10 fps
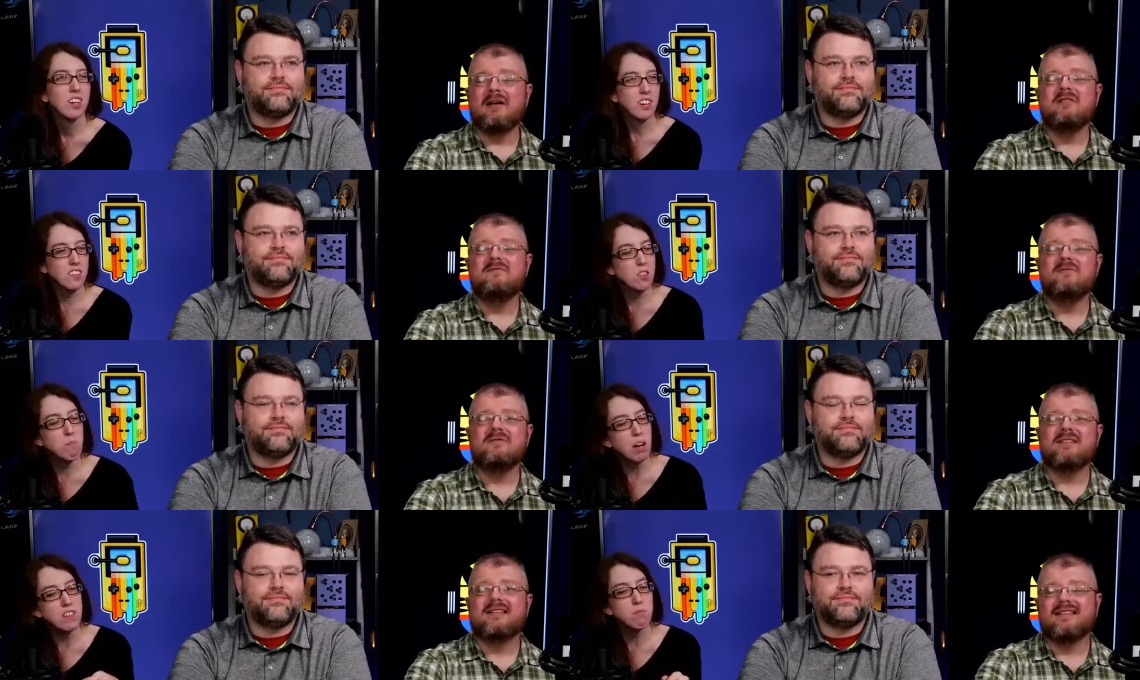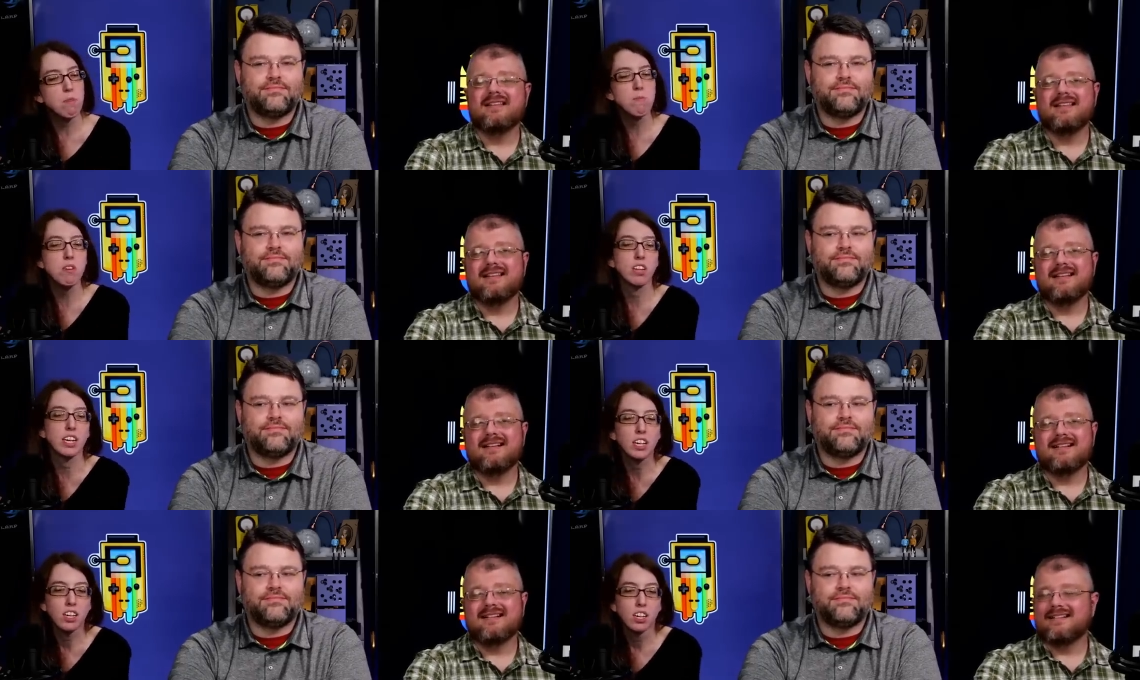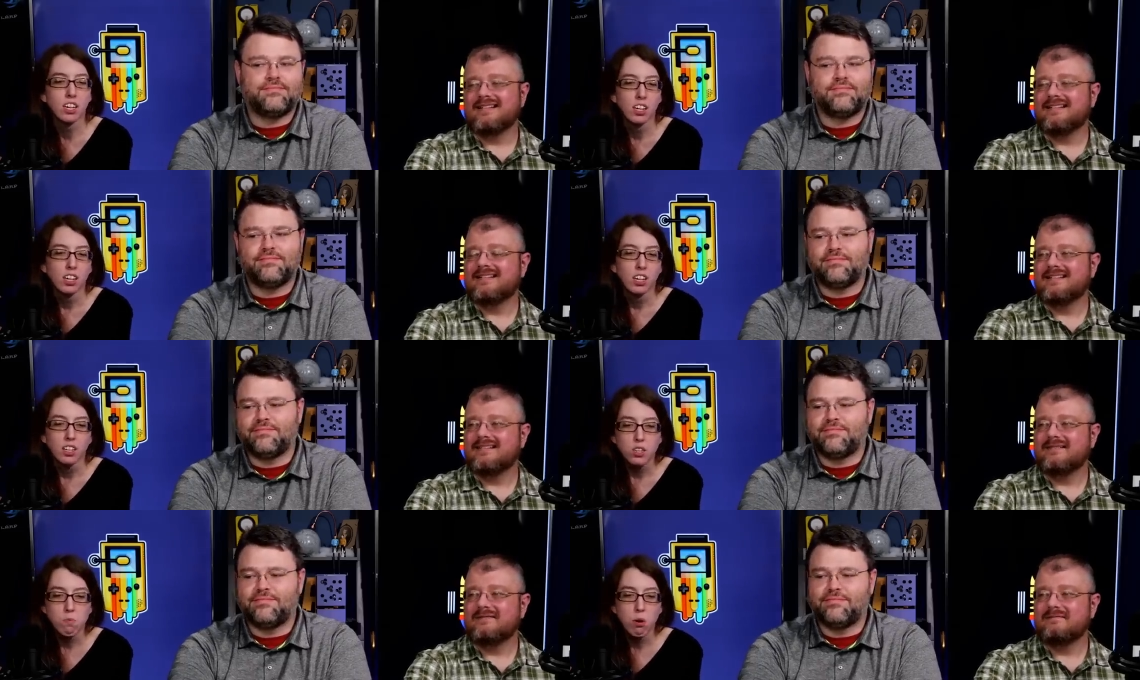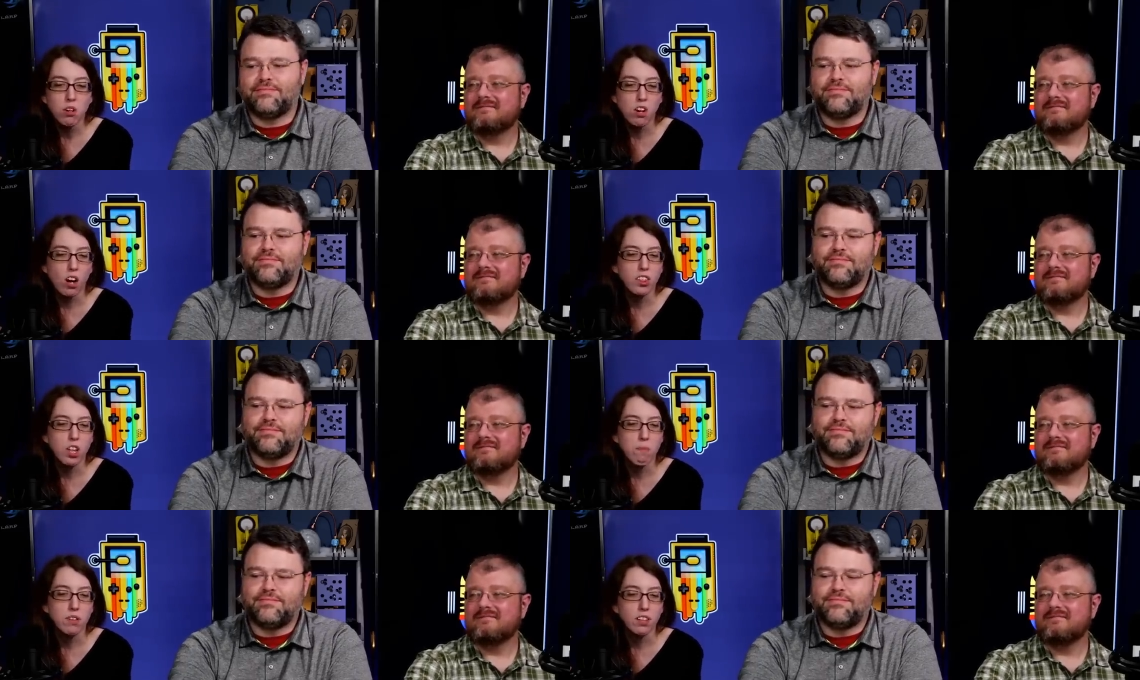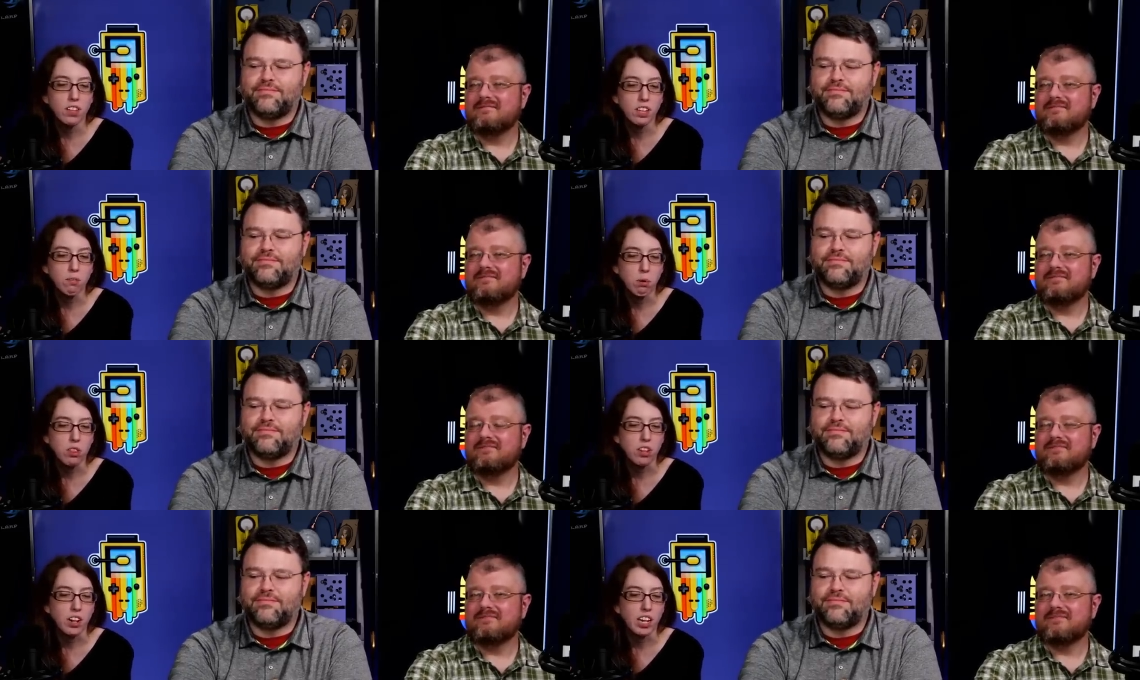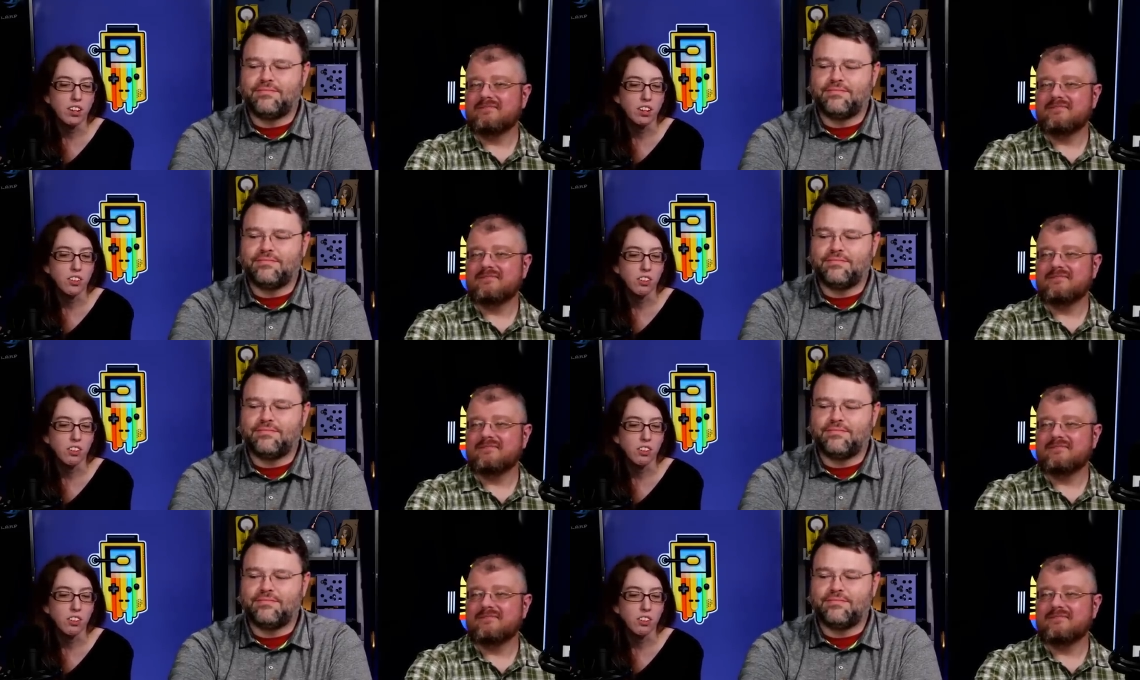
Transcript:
Speaker 1: I mean, Does the you, bus maybe like you put it on them and then they put their hand